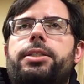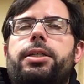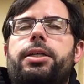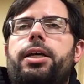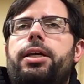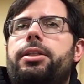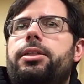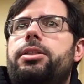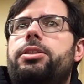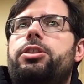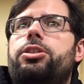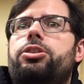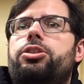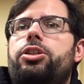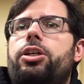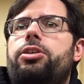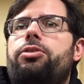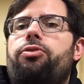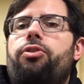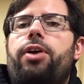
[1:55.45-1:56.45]
Again, this is
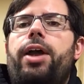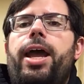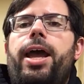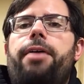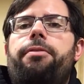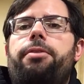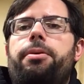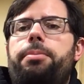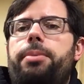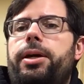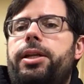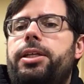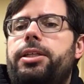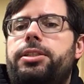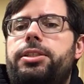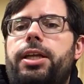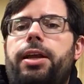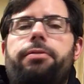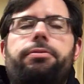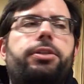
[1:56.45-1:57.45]
just for everybody's
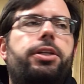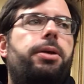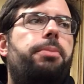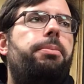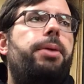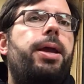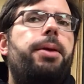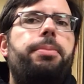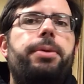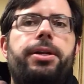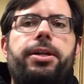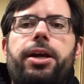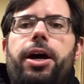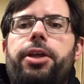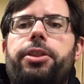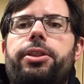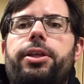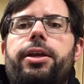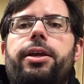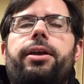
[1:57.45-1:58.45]
safety. It may be
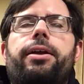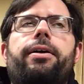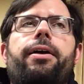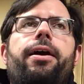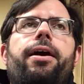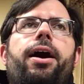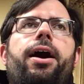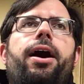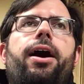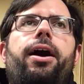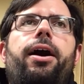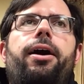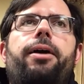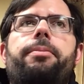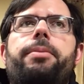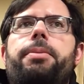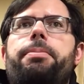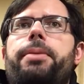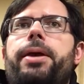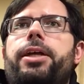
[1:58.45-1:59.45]
nothing,
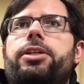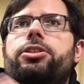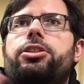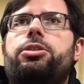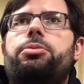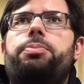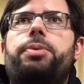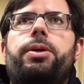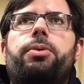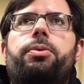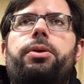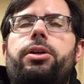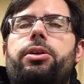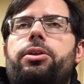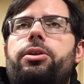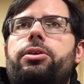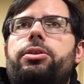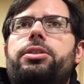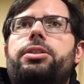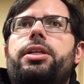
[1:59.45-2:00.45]
it may just be one of
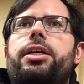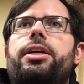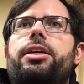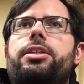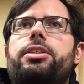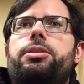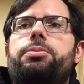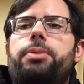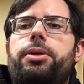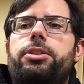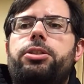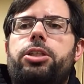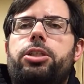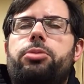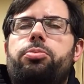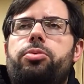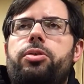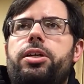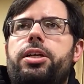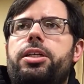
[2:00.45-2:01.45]
those things, but
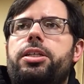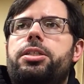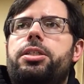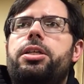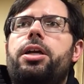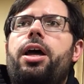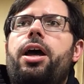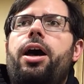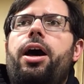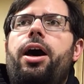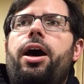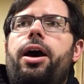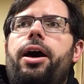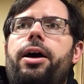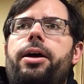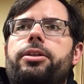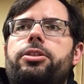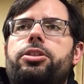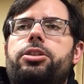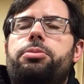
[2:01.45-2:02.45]
just please
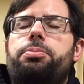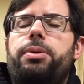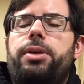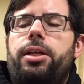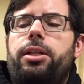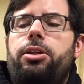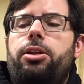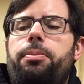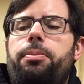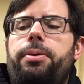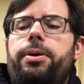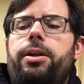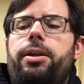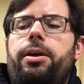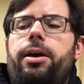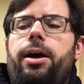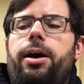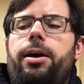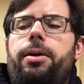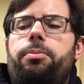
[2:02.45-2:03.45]
just be a bit
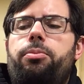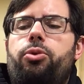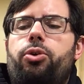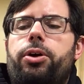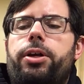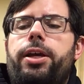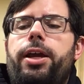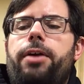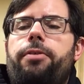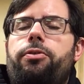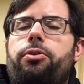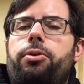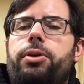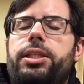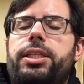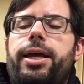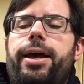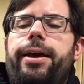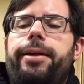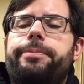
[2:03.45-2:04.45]
more careful
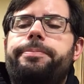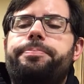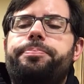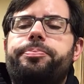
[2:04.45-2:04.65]
with that.